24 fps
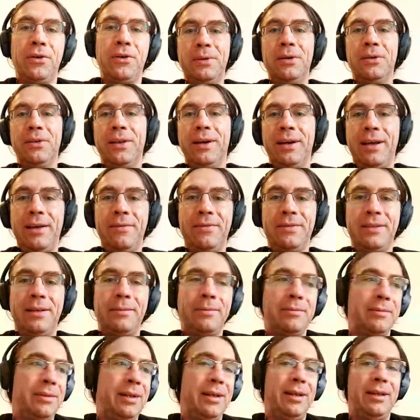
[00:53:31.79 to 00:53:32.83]
Of course, we're
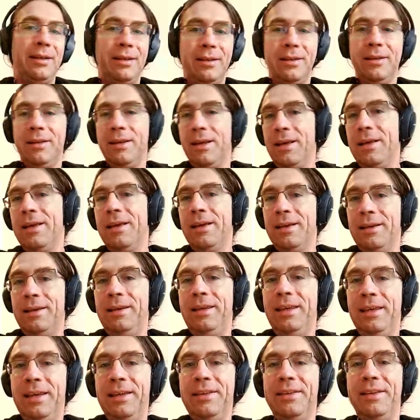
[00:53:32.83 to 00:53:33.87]
gonna have some a
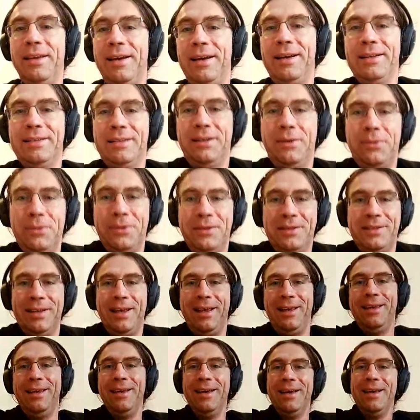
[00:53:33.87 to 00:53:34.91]
kick in the
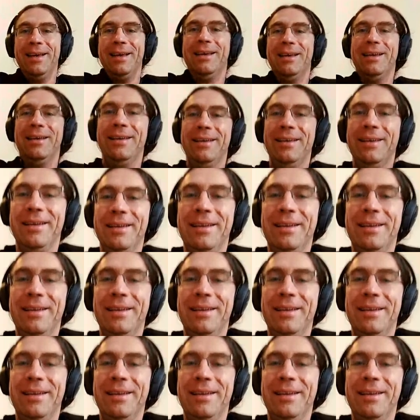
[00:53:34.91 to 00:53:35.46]
ass, I would say,